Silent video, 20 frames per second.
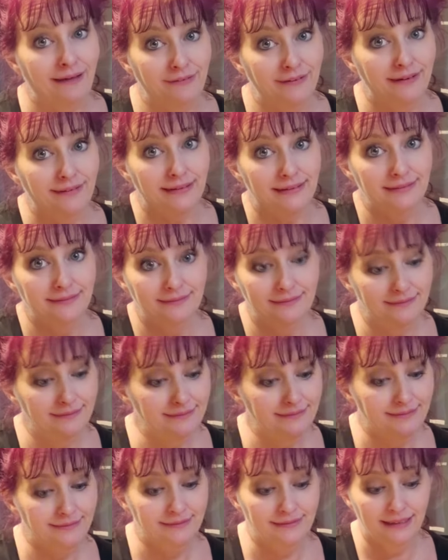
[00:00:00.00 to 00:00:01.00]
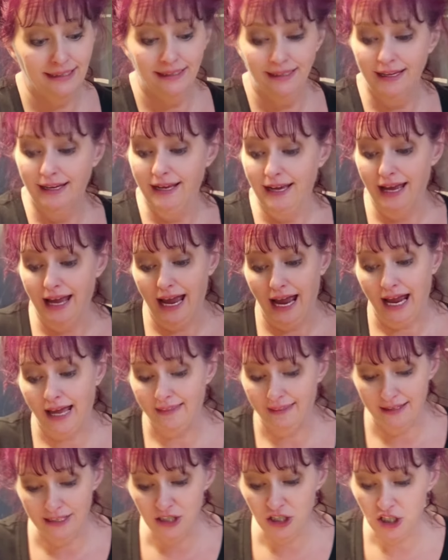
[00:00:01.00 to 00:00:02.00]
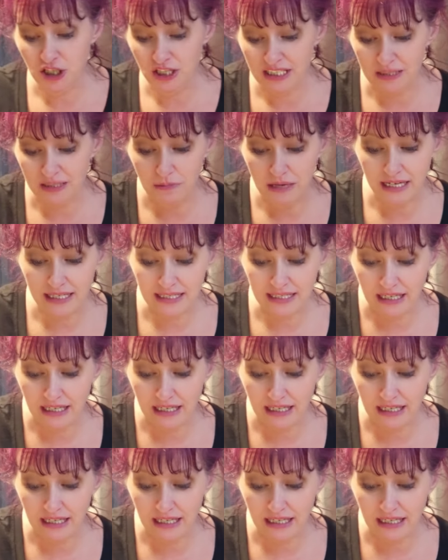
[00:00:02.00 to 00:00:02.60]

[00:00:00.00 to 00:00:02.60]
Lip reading: filling and then just mix